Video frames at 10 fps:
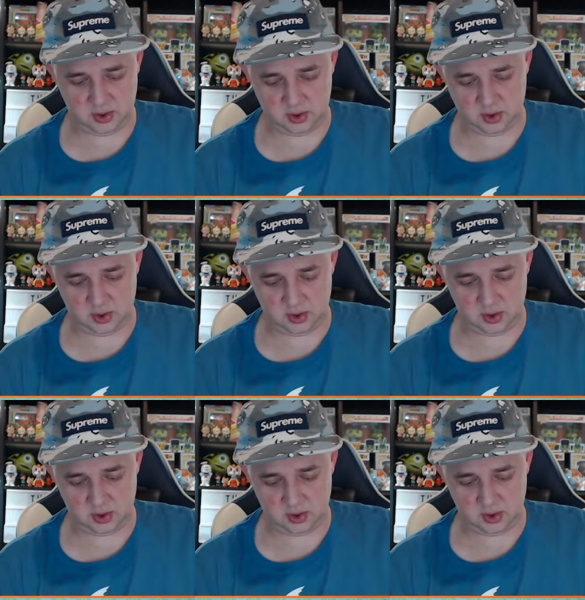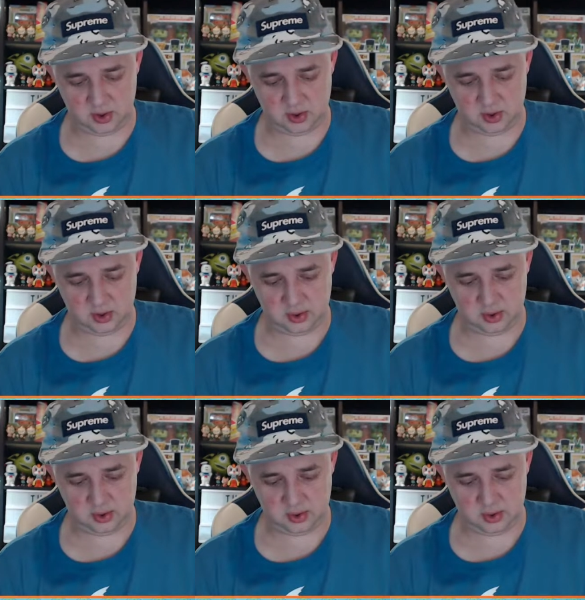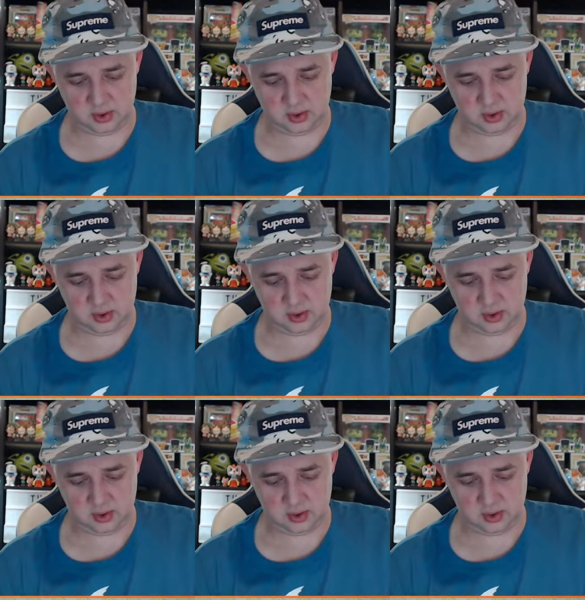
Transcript: Nobody speaks.